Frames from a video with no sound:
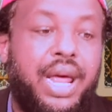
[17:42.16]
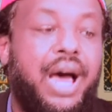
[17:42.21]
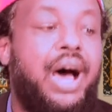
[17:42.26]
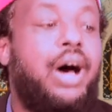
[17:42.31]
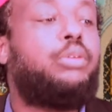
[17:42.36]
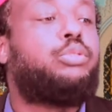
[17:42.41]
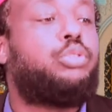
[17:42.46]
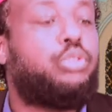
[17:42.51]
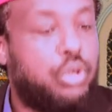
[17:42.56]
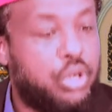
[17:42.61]

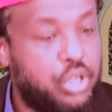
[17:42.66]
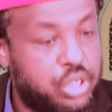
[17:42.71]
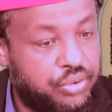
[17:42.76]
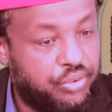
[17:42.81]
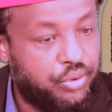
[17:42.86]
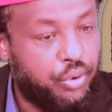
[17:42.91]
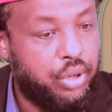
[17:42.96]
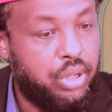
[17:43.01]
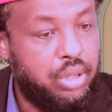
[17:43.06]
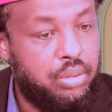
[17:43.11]
did an
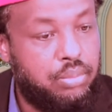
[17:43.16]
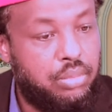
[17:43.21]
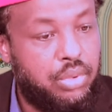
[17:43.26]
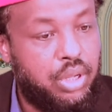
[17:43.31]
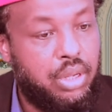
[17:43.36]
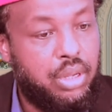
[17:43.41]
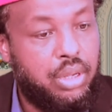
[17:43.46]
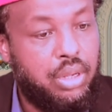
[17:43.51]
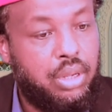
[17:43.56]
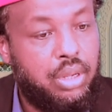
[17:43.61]
outreach for
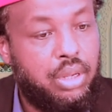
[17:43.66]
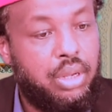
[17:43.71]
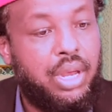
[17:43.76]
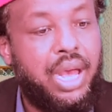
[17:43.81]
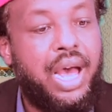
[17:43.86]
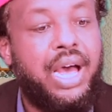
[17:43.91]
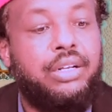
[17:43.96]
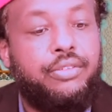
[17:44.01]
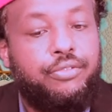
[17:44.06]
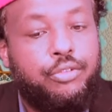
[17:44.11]
him,
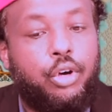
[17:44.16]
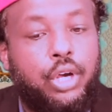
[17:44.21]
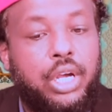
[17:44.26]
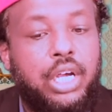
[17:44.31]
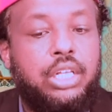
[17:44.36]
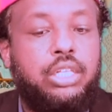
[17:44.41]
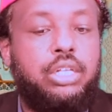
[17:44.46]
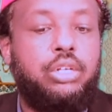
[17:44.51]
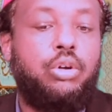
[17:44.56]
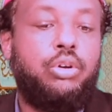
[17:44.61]

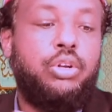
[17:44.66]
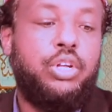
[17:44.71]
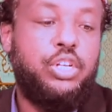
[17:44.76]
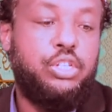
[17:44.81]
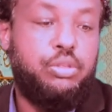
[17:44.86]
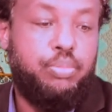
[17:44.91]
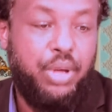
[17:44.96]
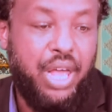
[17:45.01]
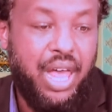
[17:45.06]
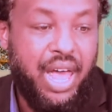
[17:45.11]

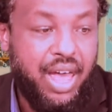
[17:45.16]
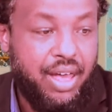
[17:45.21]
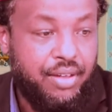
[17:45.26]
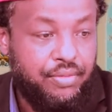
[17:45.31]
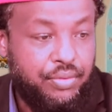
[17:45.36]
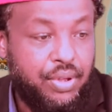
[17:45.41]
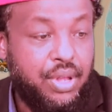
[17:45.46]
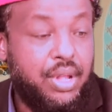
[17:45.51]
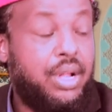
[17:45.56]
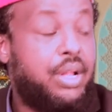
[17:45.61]
advocated on his
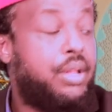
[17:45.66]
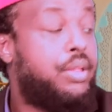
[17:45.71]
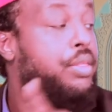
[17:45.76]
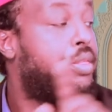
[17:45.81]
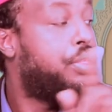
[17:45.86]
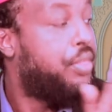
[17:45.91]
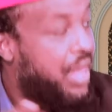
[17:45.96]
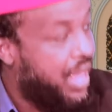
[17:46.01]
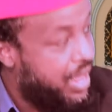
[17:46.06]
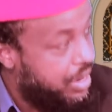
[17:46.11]
behalf,
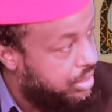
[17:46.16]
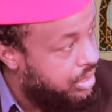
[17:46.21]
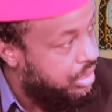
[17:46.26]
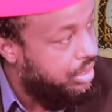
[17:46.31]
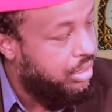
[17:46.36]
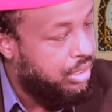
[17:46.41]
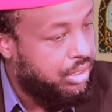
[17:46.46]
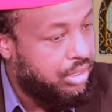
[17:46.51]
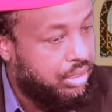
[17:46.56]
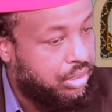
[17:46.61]

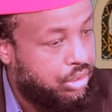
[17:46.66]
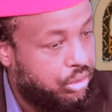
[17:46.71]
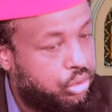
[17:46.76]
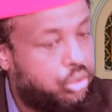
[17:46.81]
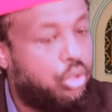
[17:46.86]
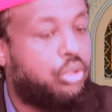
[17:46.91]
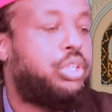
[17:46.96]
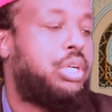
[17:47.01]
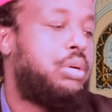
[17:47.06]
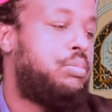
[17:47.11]
then
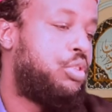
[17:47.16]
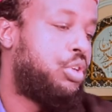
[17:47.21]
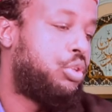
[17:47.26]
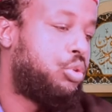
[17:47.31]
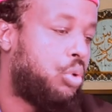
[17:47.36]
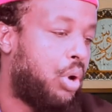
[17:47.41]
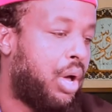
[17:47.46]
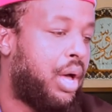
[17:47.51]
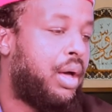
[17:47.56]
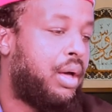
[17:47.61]
taught
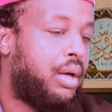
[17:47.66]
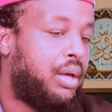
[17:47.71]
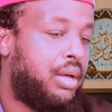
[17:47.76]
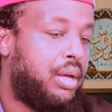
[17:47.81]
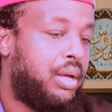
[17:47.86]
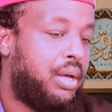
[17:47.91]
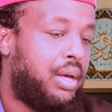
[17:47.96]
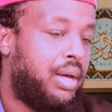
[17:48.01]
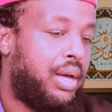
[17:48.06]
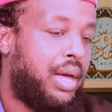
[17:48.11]
him the
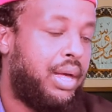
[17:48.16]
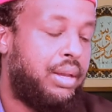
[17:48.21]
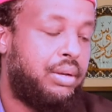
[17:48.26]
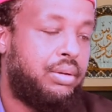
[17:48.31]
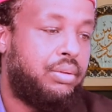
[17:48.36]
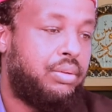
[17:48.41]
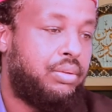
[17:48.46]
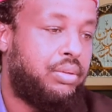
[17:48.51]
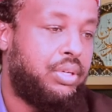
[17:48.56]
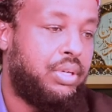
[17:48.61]
dua.
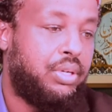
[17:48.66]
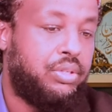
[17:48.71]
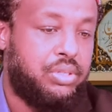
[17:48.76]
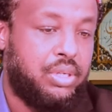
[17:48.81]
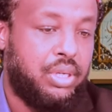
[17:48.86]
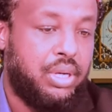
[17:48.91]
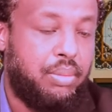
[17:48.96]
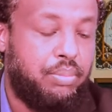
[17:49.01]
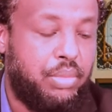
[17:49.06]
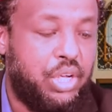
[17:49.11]

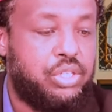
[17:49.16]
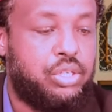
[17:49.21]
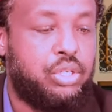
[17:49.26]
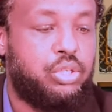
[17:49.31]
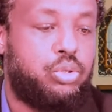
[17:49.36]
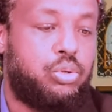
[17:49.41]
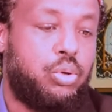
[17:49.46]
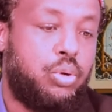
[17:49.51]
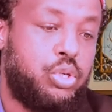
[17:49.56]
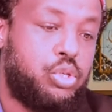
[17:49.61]
And it's an
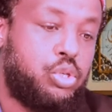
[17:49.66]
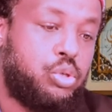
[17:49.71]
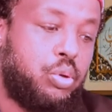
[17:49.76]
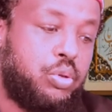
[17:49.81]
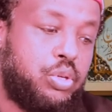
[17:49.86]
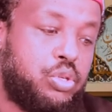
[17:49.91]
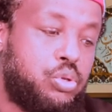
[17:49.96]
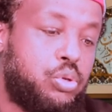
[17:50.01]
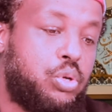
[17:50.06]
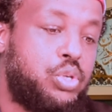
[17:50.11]
amazing
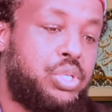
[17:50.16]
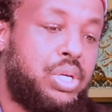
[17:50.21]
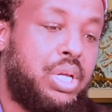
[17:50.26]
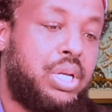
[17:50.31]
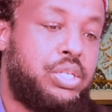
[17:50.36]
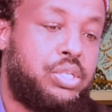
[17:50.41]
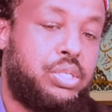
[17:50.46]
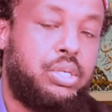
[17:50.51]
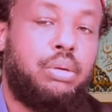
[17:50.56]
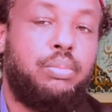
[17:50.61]
story. So the
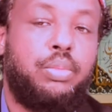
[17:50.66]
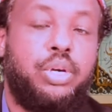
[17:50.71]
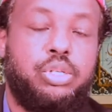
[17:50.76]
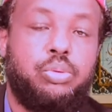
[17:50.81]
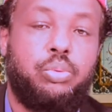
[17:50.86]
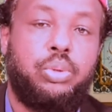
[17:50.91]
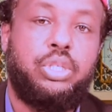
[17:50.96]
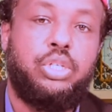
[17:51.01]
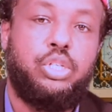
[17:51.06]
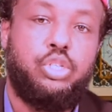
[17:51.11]
social
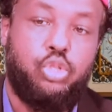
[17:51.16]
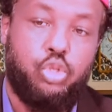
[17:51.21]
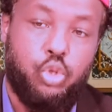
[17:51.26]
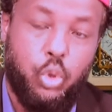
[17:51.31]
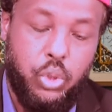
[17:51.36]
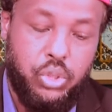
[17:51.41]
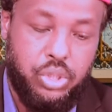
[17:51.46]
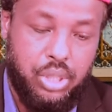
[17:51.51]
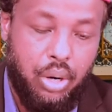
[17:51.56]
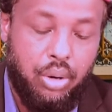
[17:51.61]
stigma is what
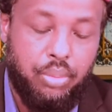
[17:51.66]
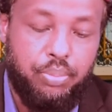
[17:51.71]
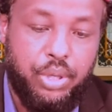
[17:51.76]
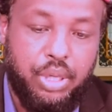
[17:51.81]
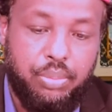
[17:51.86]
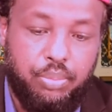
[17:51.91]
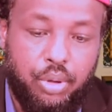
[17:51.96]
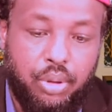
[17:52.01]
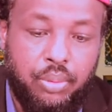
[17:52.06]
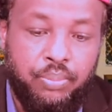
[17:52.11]
destroys
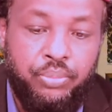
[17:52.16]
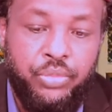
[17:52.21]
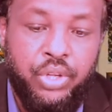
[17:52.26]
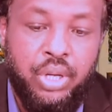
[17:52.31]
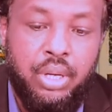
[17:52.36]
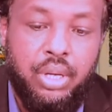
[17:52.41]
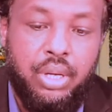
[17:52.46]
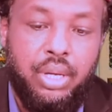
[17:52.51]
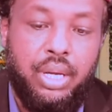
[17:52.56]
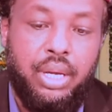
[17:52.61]
our
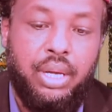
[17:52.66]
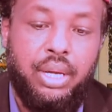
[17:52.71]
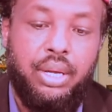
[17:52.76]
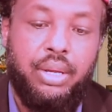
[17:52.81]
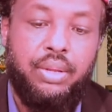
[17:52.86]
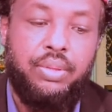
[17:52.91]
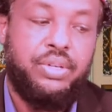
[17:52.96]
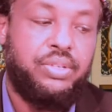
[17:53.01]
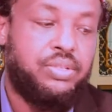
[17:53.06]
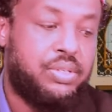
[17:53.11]
people.
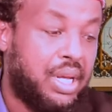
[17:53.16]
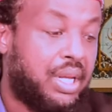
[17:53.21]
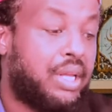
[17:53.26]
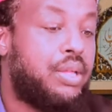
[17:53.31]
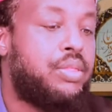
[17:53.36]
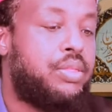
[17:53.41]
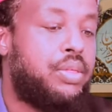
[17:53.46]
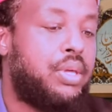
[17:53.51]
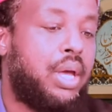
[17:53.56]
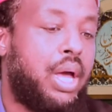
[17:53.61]
Uh, the
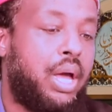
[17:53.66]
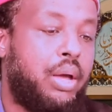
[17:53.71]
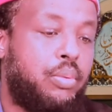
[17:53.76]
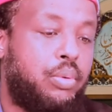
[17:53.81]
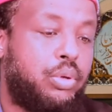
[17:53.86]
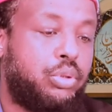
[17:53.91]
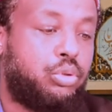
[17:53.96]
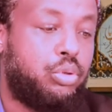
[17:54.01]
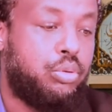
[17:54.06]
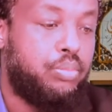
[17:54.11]
second
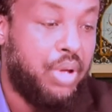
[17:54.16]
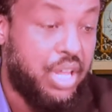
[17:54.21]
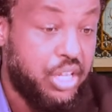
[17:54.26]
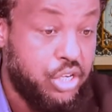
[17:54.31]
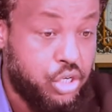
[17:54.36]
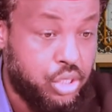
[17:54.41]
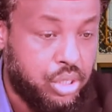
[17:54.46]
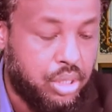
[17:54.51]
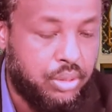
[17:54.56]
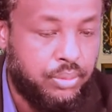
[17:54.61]
thing I want
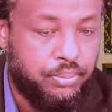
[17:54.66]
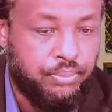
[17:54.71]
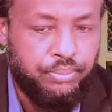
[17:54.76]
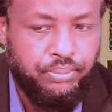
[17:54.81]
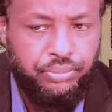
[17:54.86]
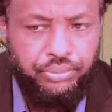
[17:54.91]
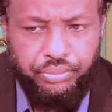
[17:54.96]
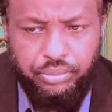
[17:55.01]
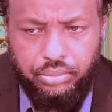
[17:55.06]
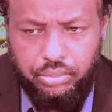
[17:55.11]
to
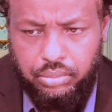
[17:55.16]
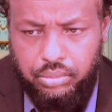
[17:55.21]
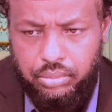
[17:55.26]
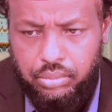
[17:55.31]
mention